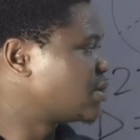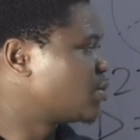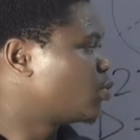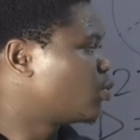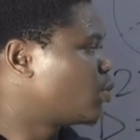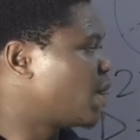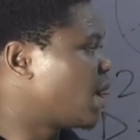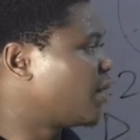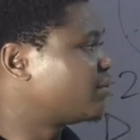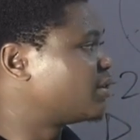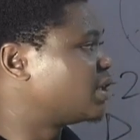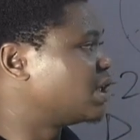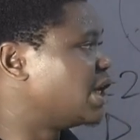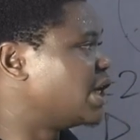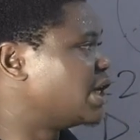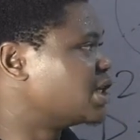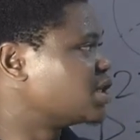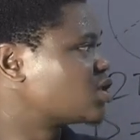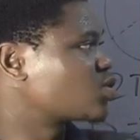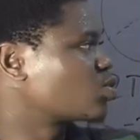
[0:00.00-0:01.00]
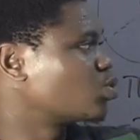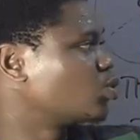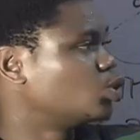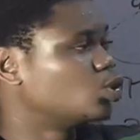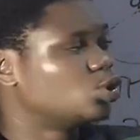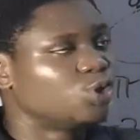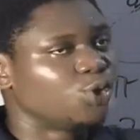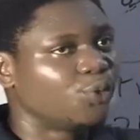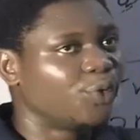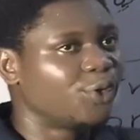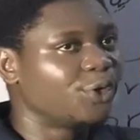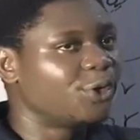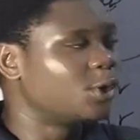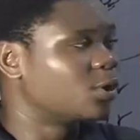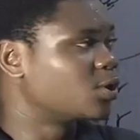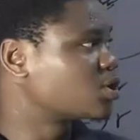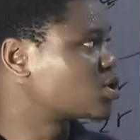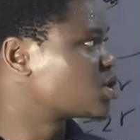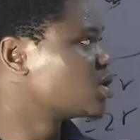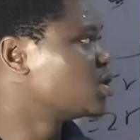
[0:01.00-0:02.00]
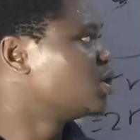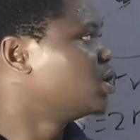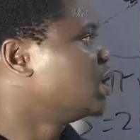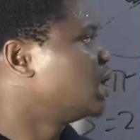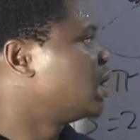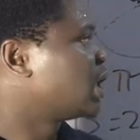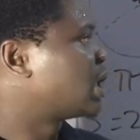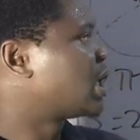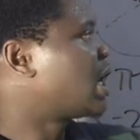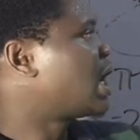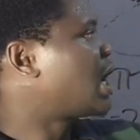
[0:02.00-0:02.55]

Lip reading: We have the length, we know the radius. They can